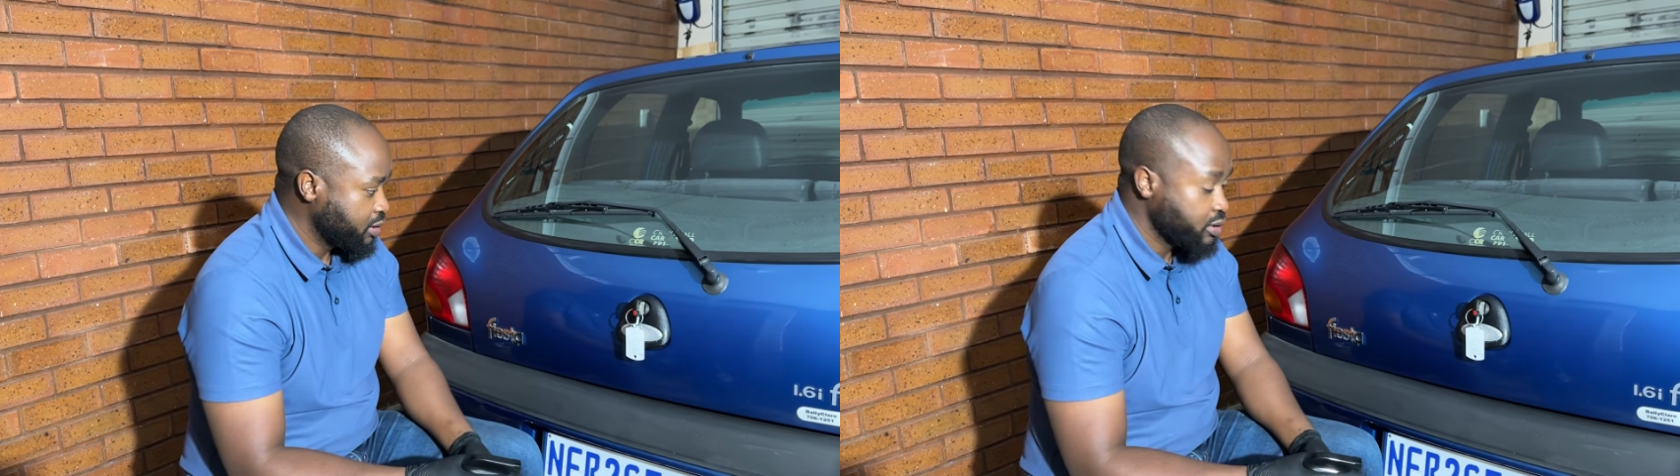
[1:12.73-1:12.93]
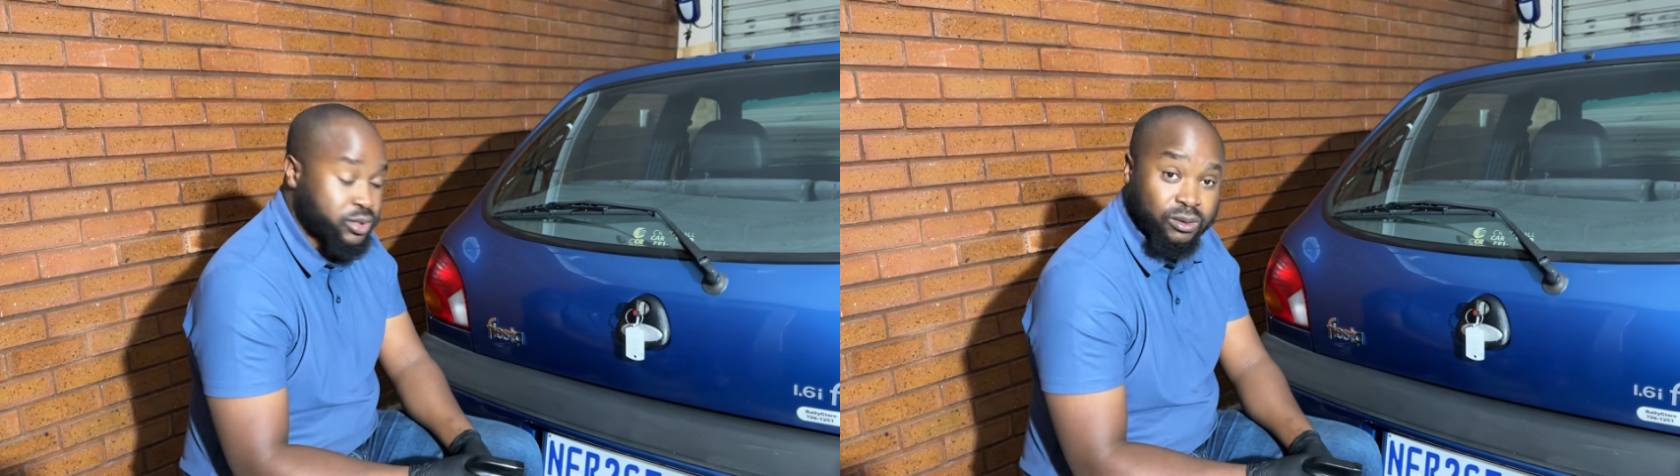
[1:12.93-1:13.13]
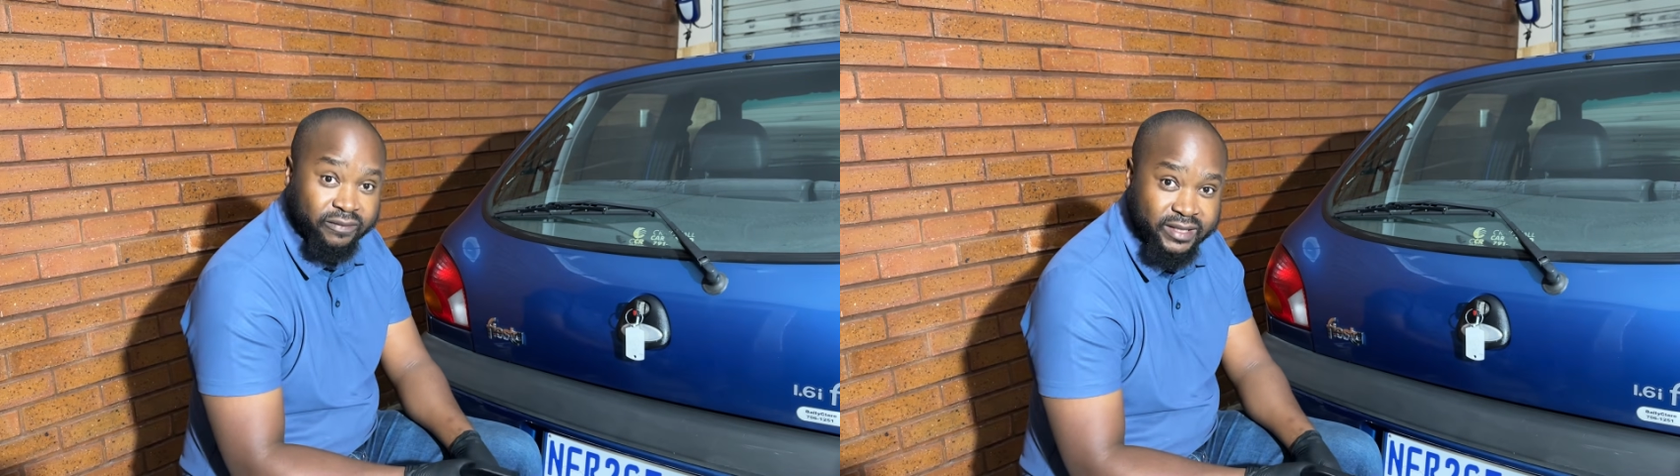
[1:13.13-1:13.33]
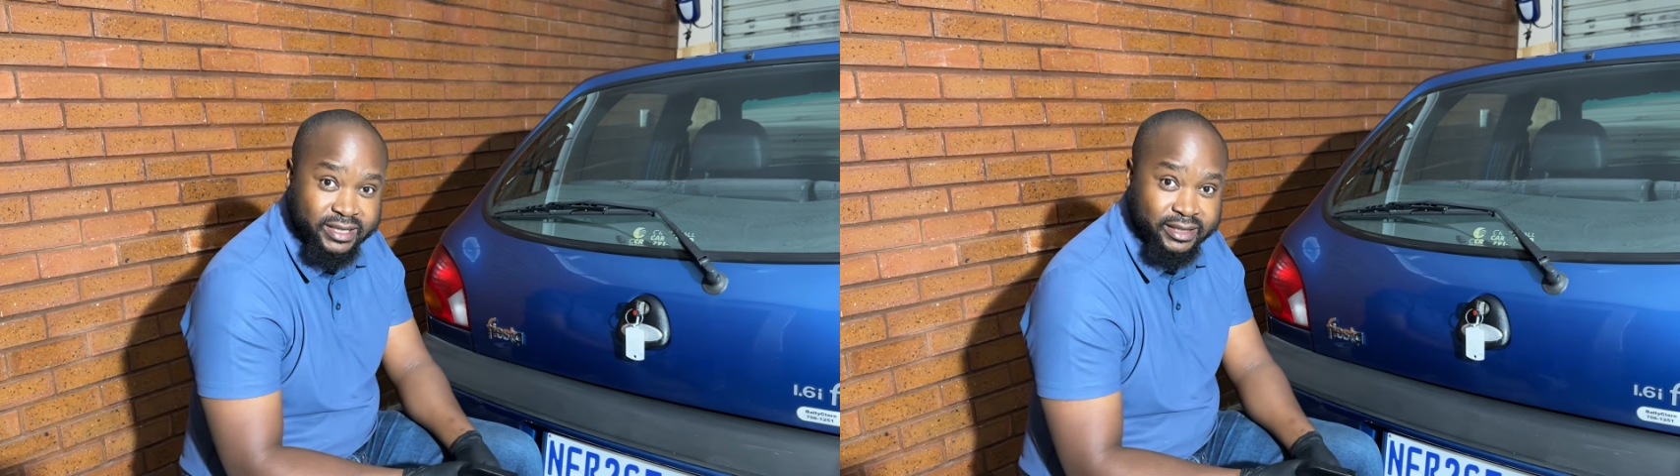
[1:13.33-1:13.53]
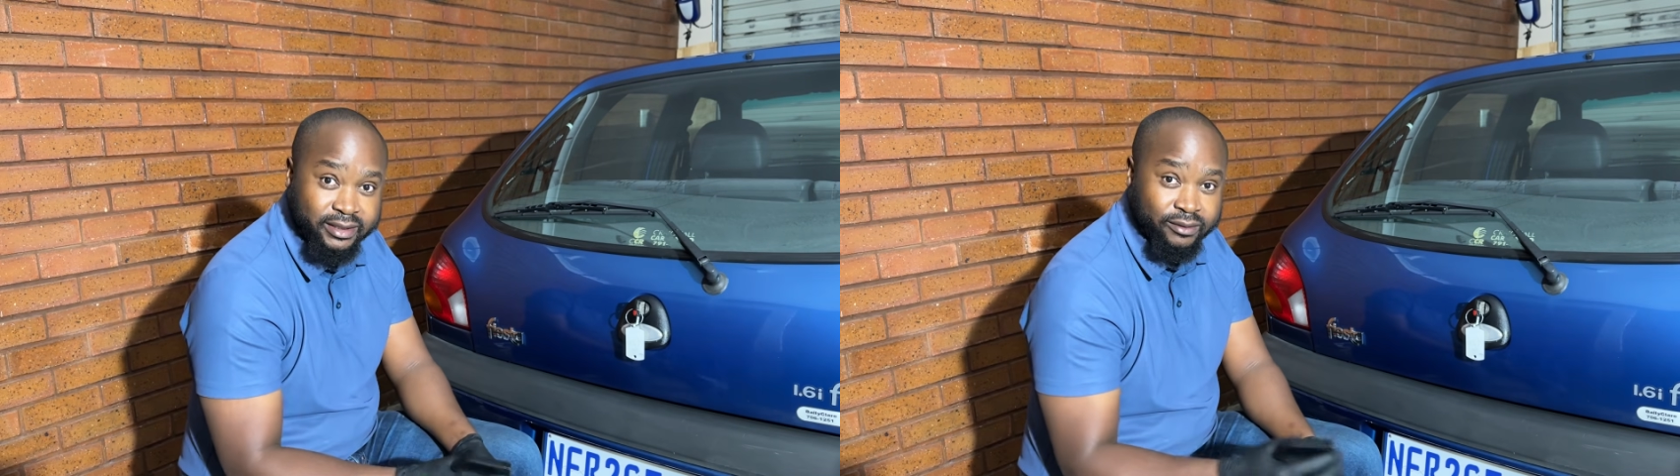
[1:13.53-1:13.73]
So
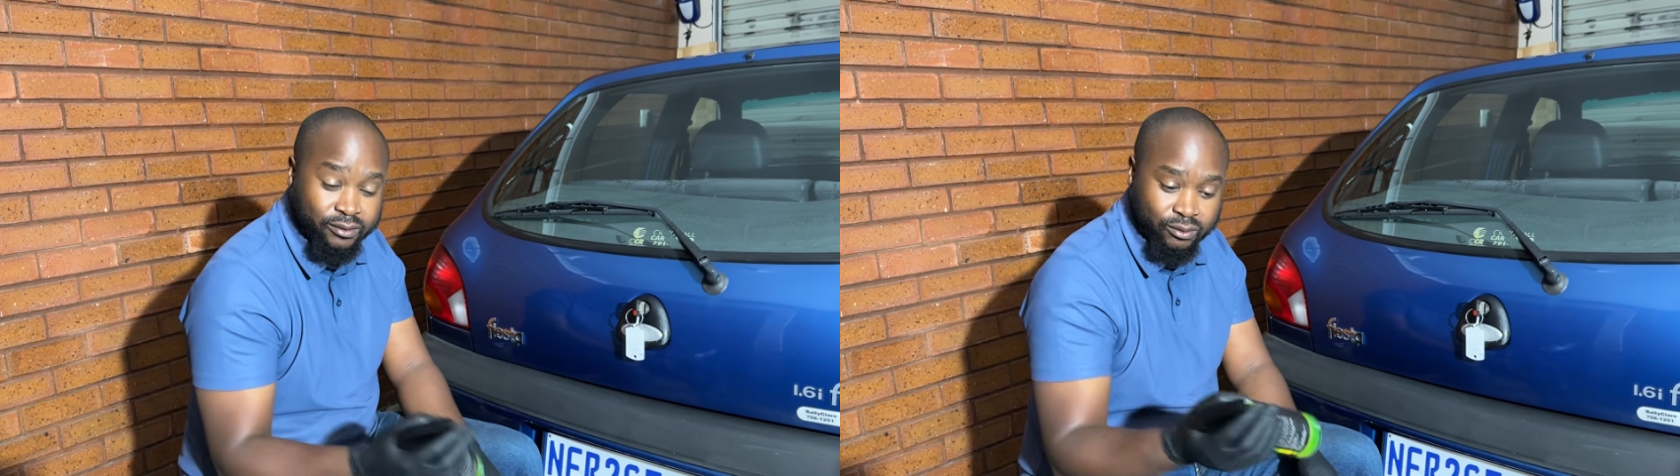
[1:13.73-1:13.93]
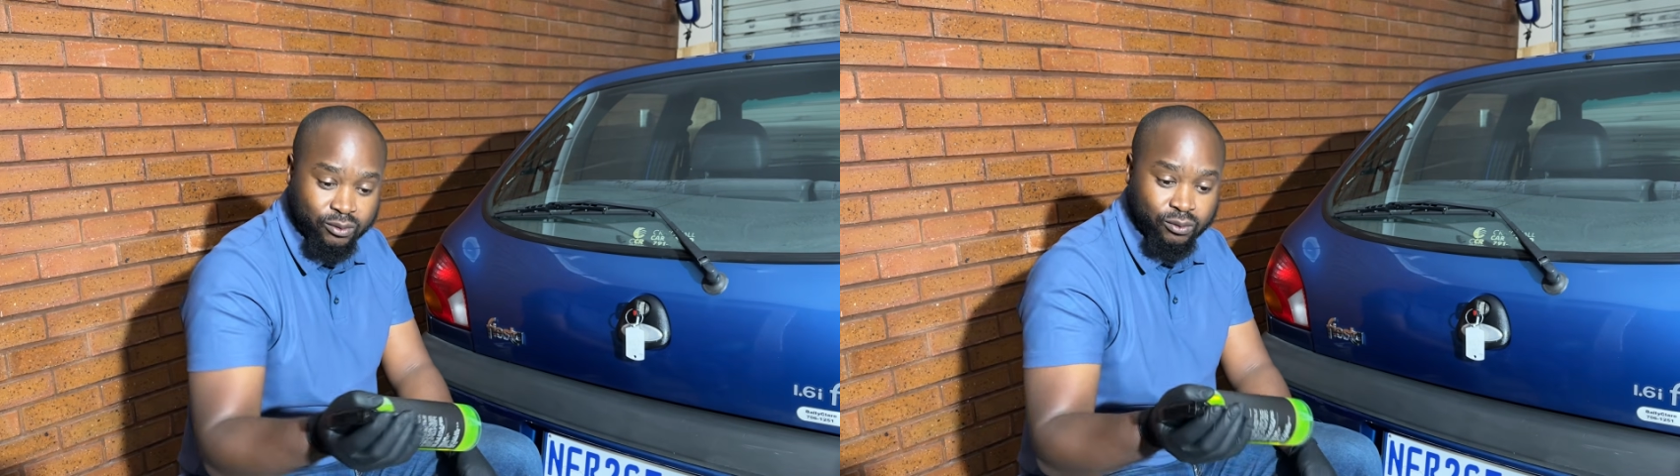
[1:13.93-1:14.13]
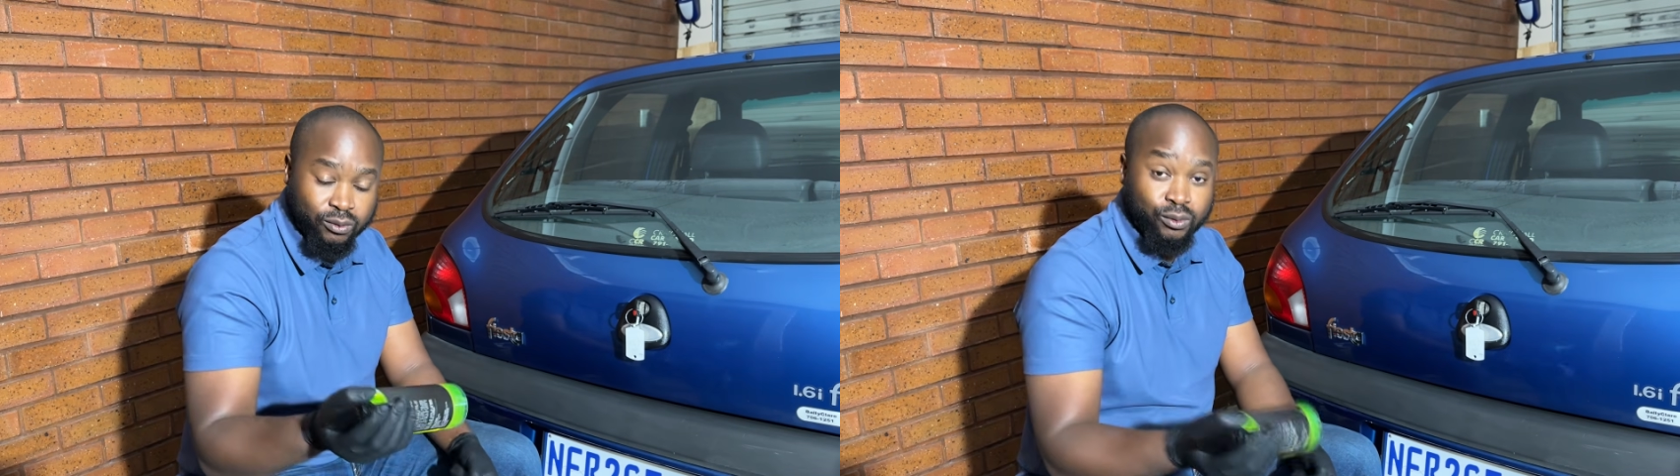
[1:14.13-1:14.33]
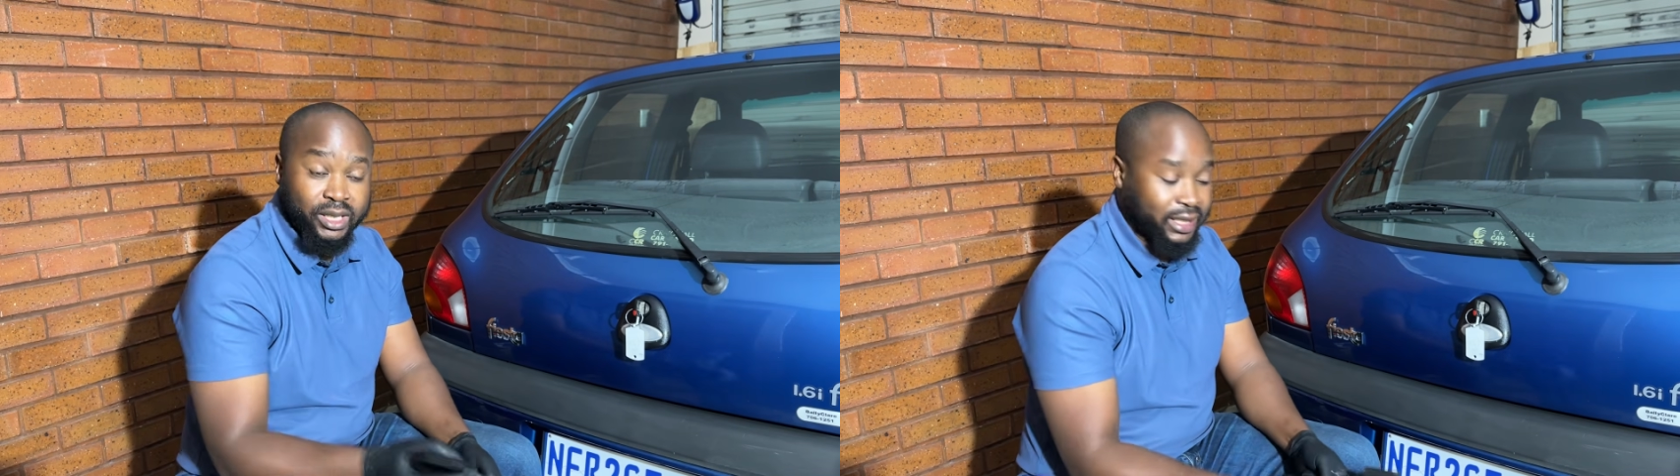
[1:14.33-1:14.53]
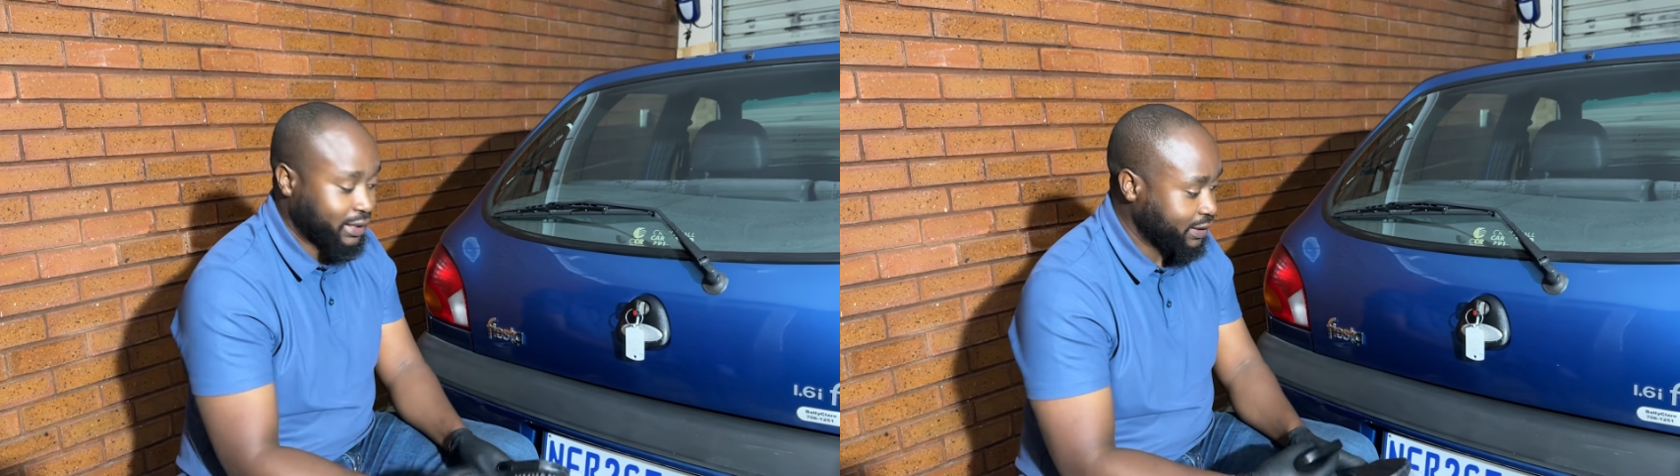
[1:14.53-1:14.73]
firstly, we're
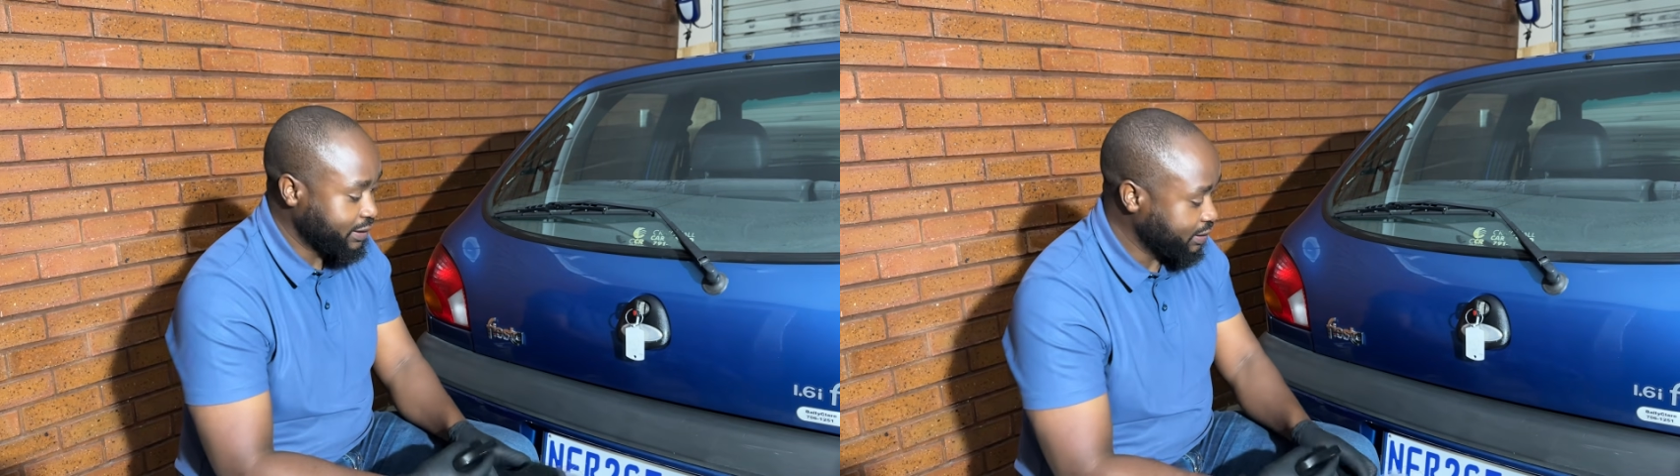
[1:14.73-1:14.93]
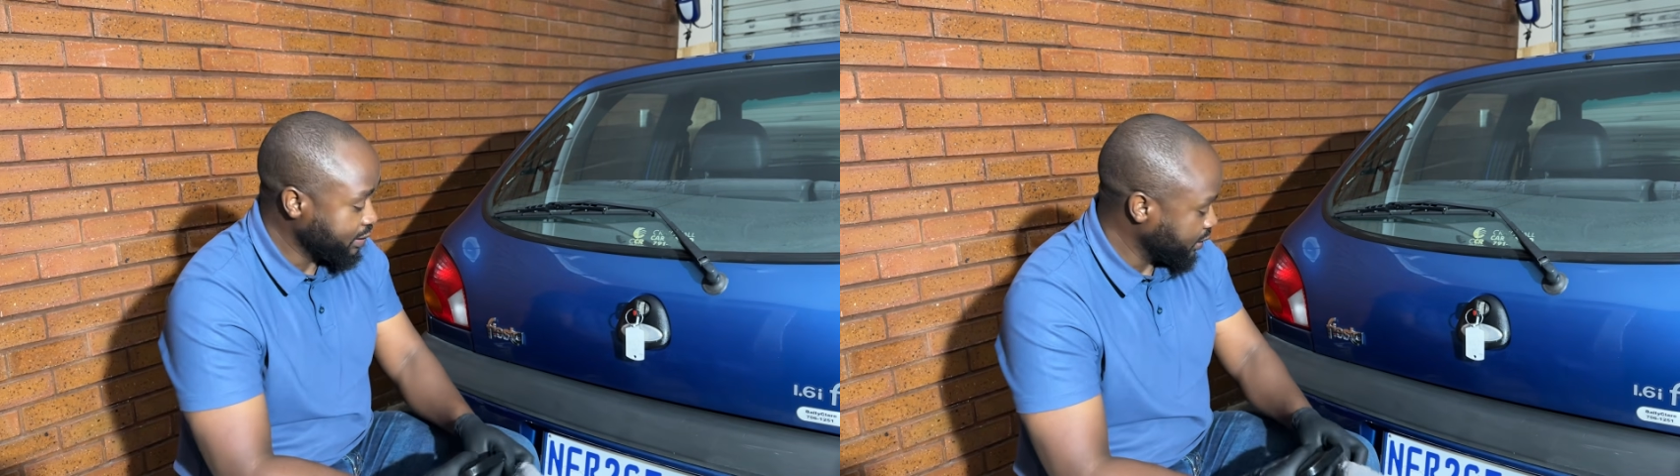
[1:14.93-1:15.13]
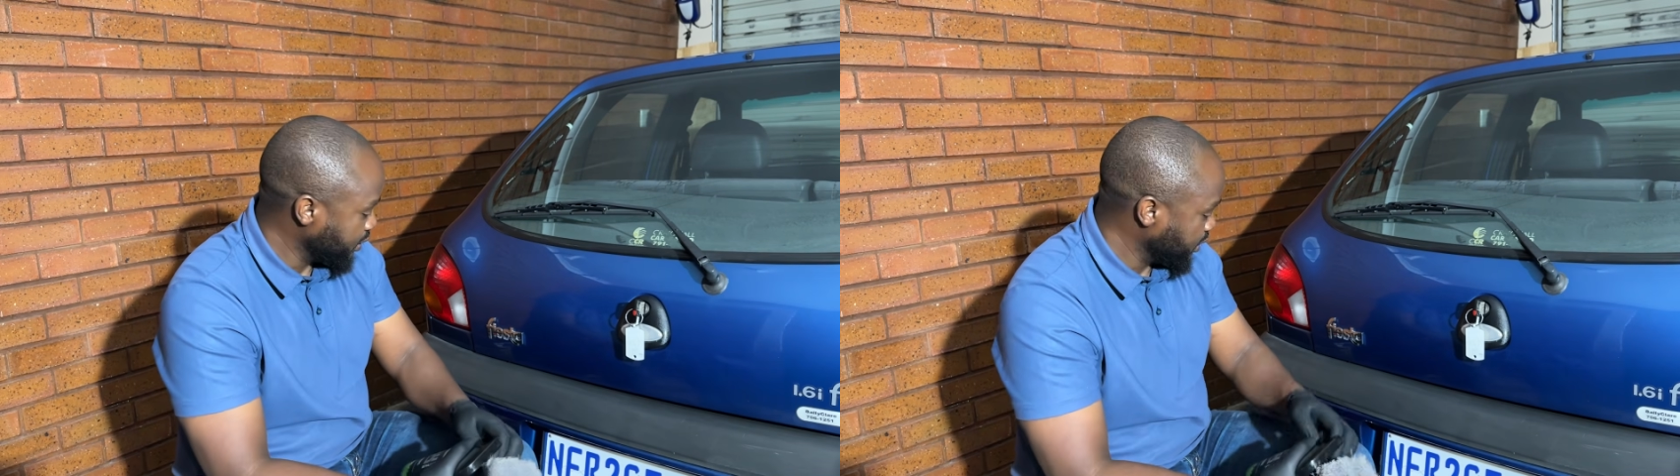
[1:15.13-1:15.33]
gonna clean